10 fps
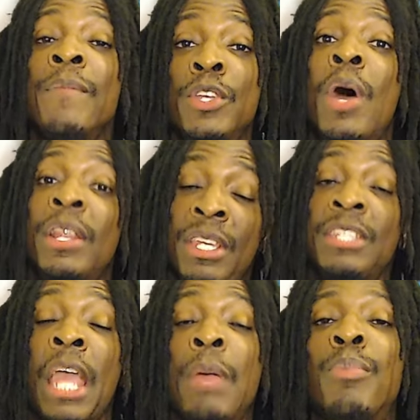You know, I think he's
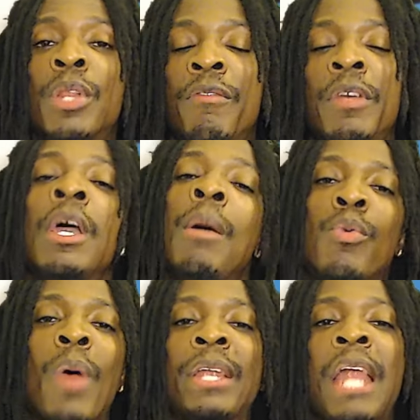capable of it. But
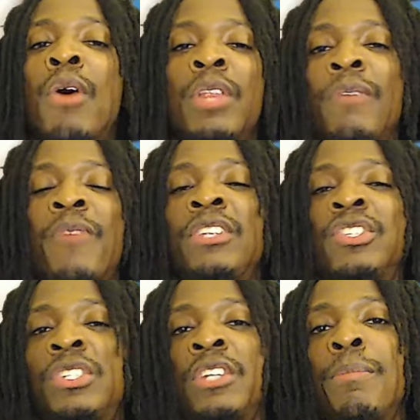right now, that fight
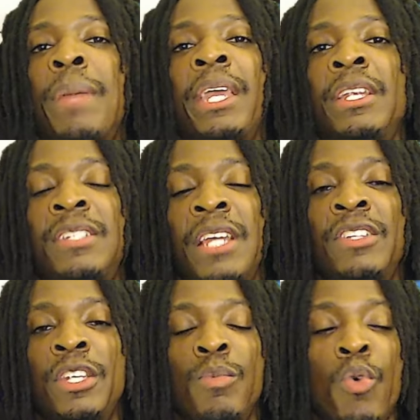just doesn't make any sense
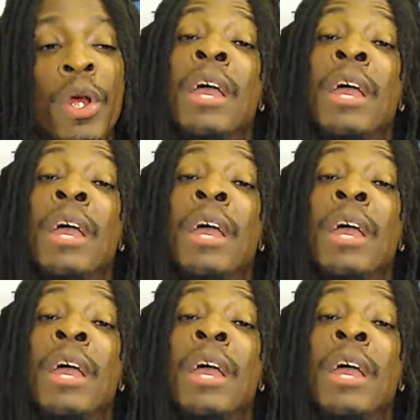anymore.